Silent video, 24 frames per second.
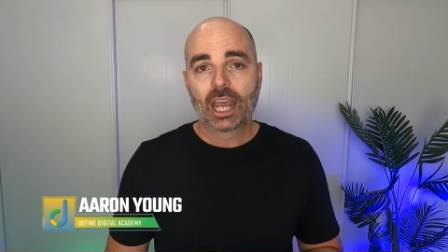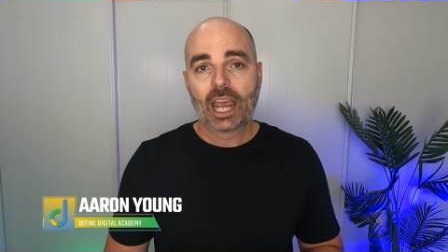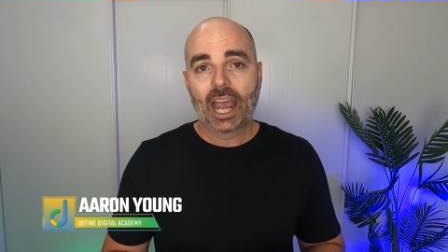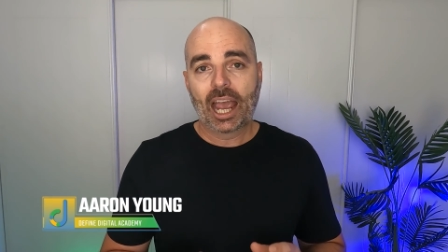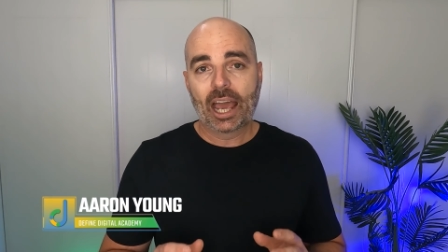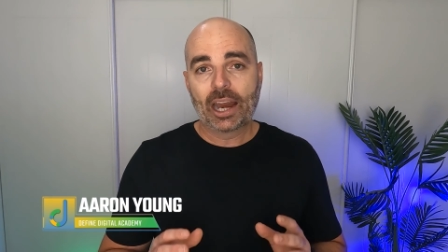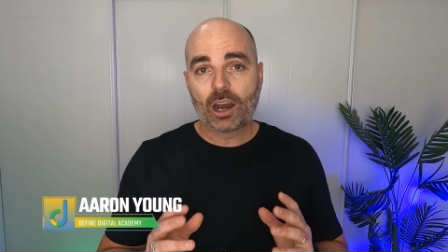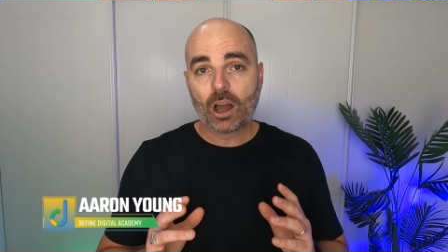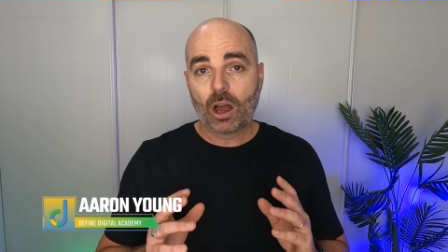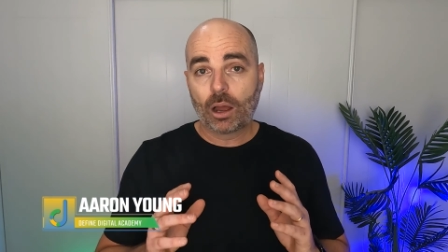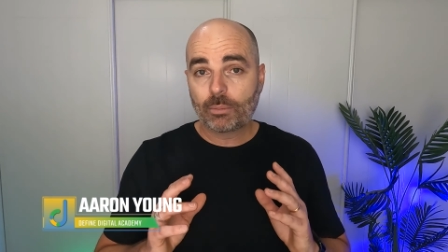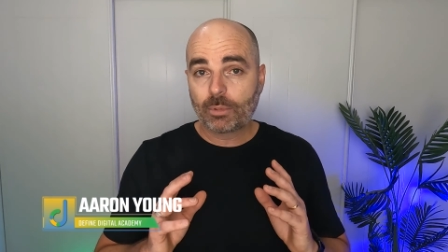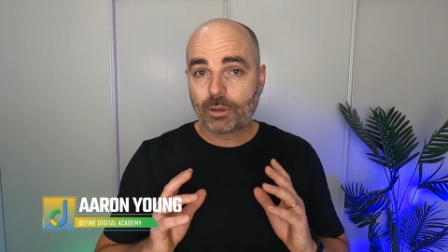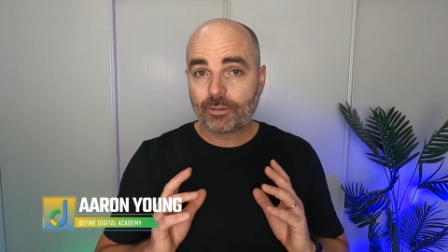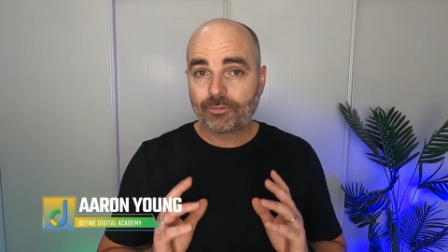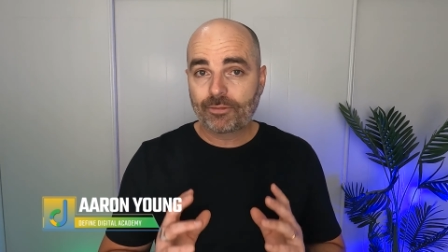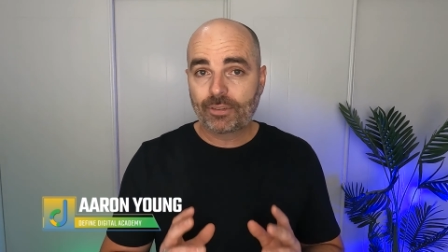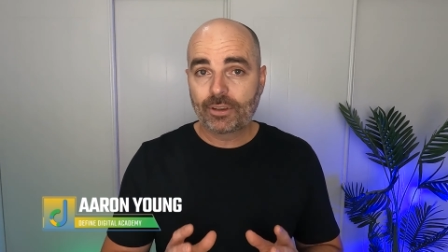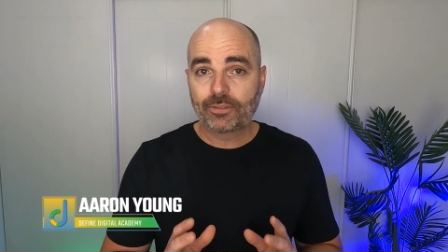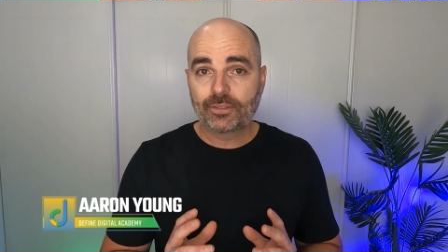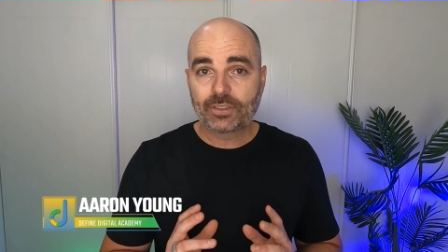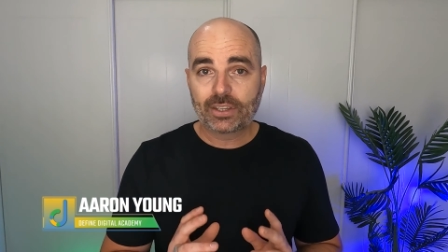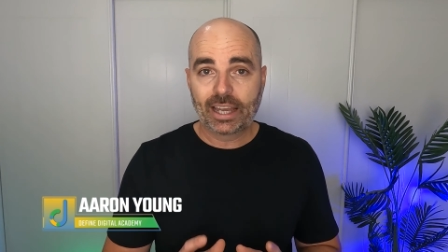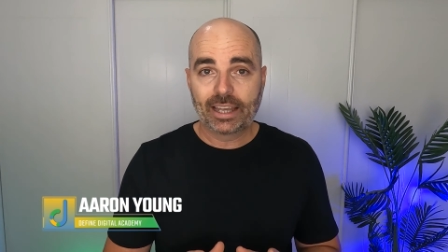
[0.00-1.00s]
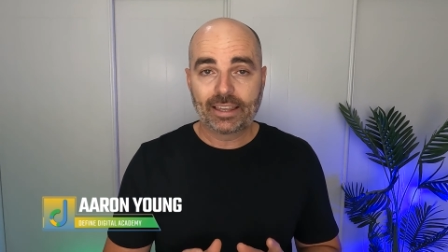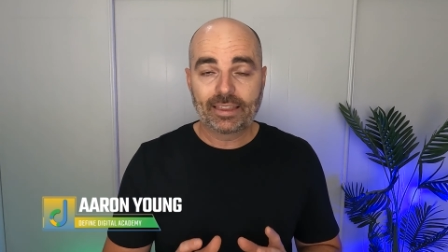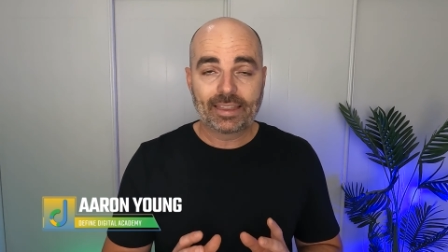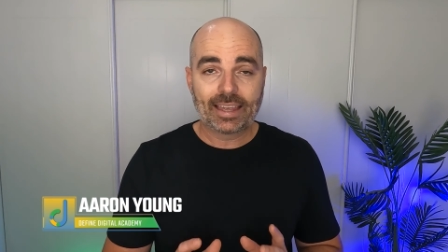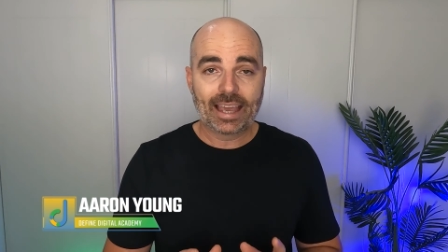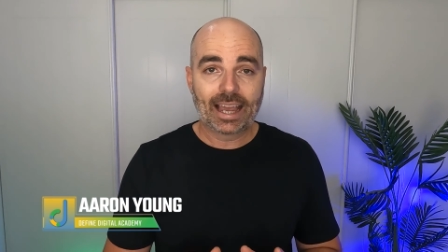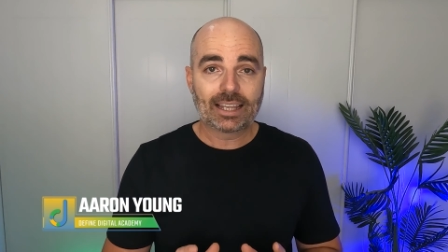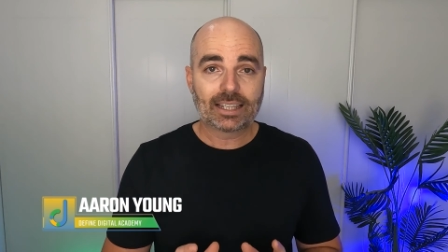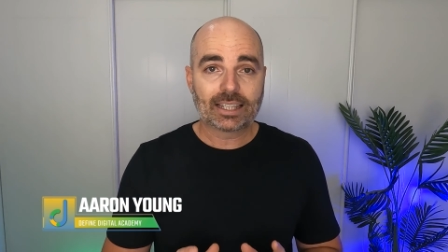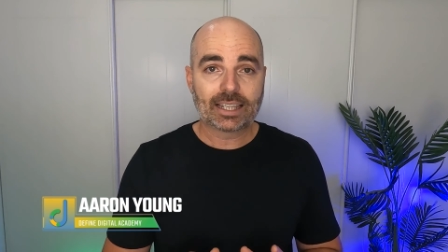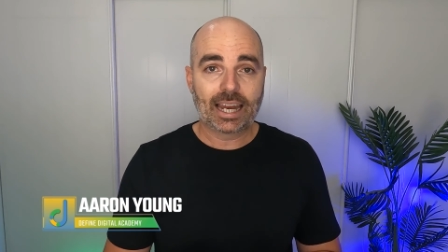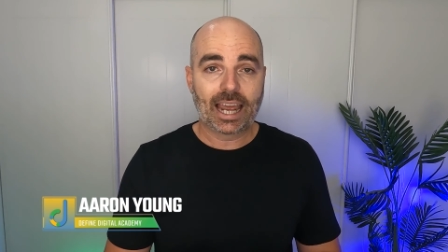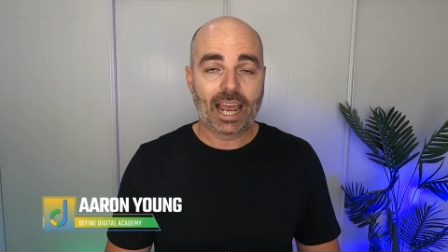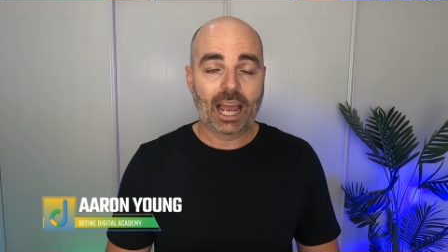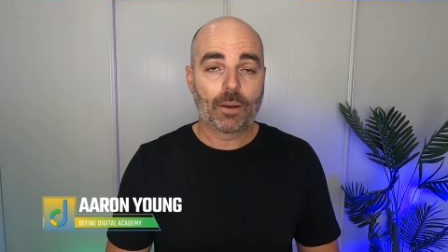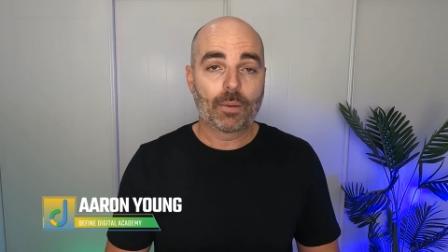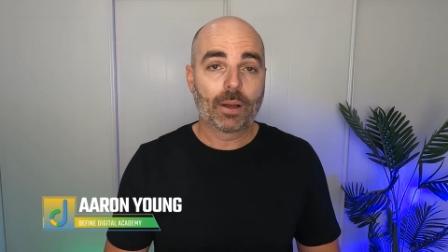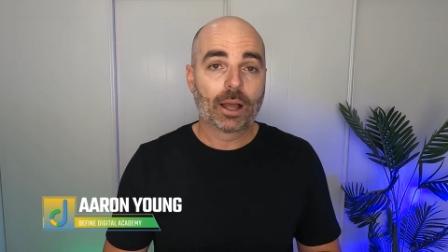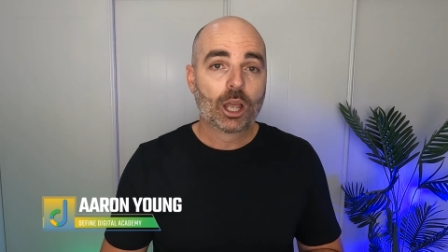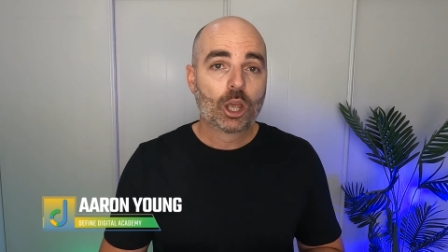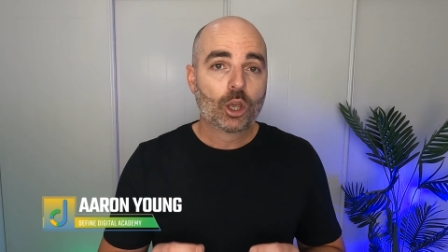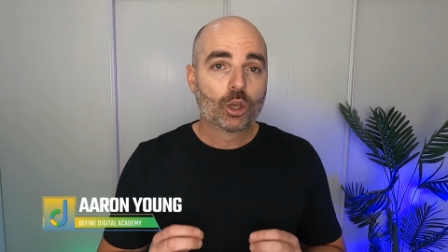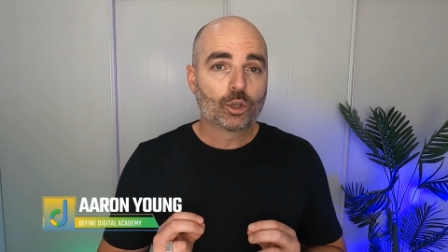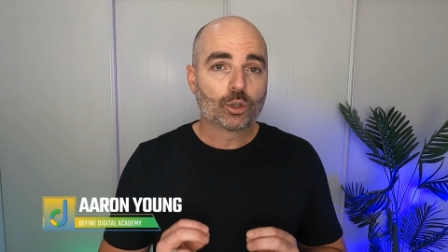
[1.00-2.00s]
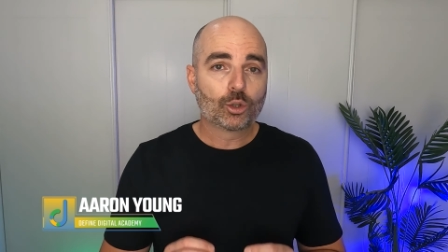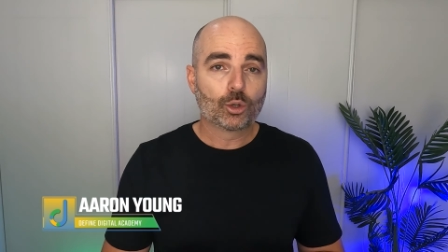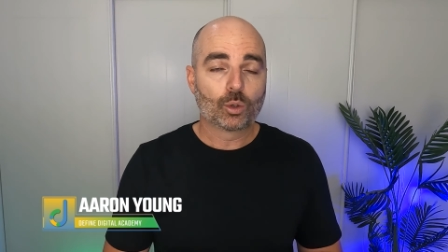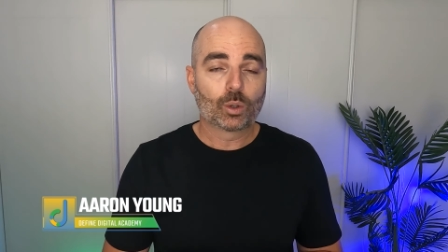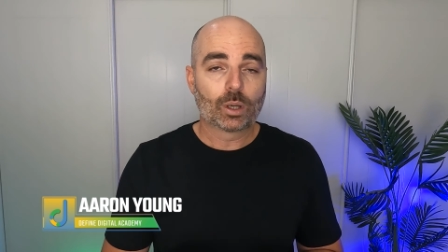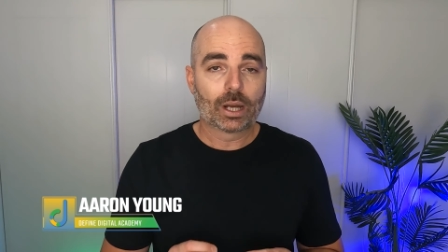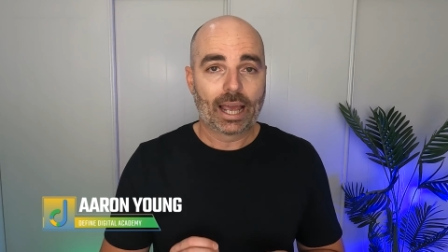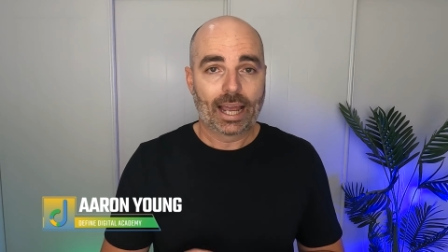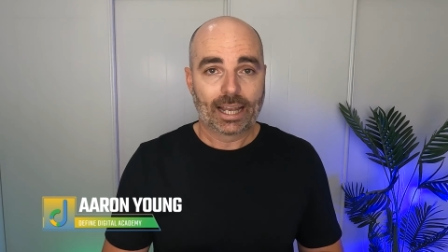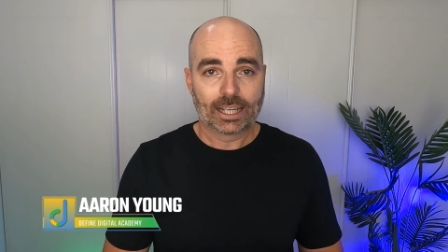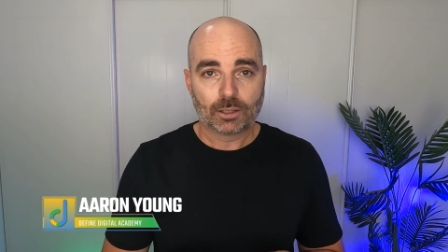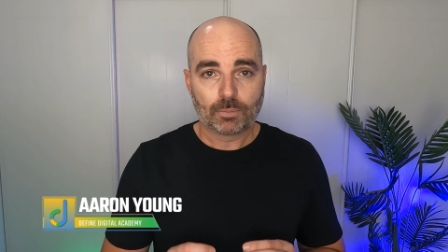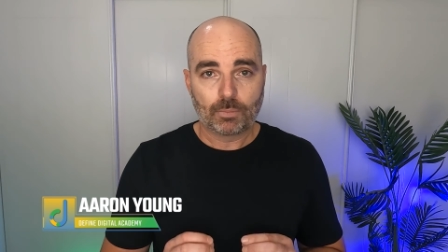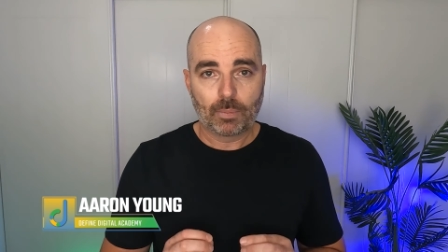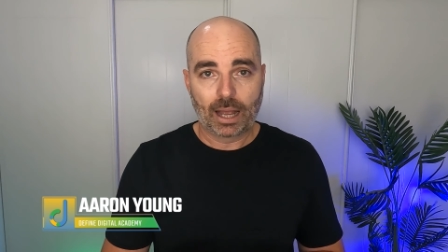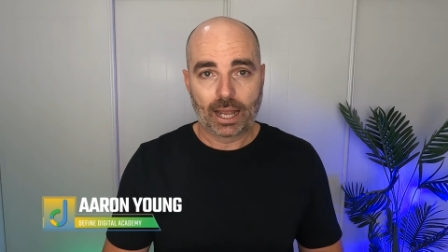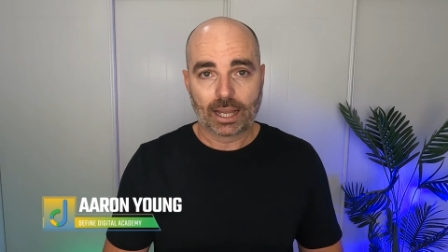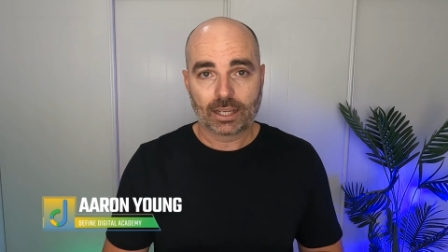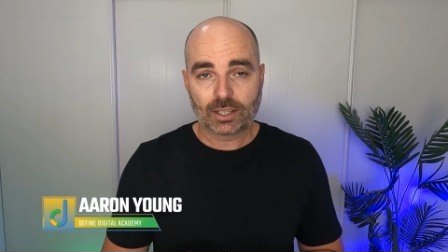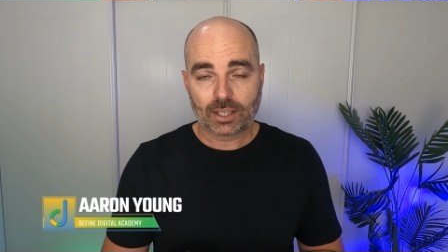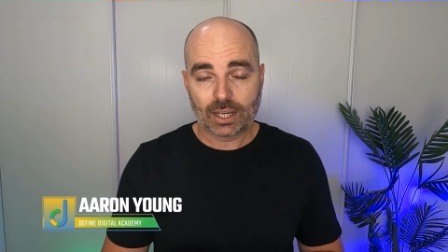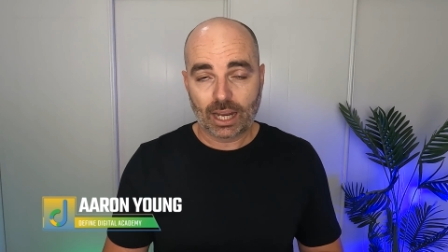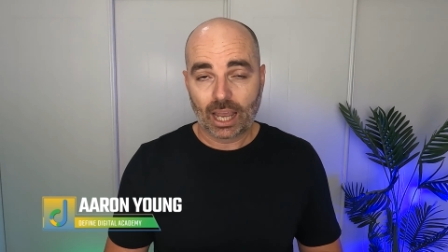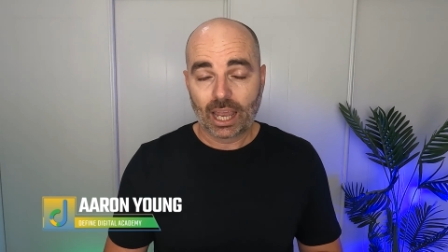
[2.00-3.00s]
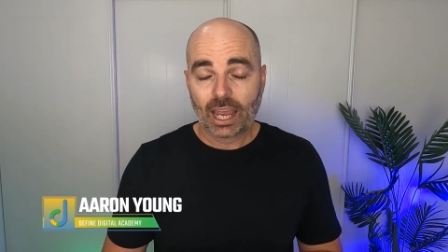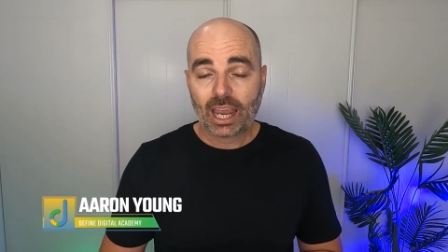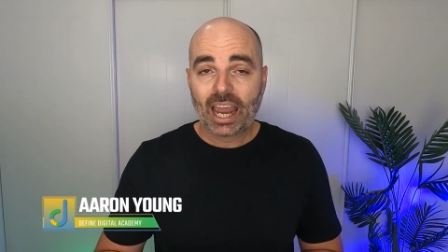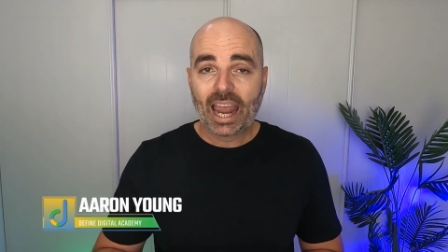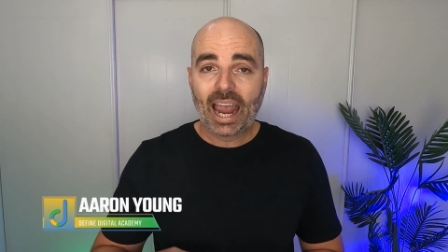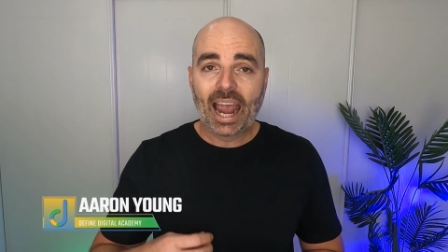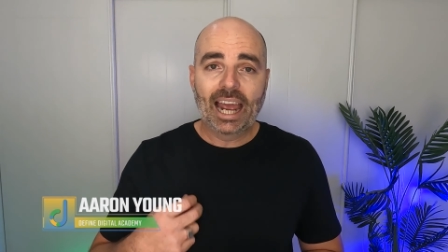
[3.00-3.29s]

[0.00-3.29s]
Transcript: and I'm your 15,000 hour Google Ads master.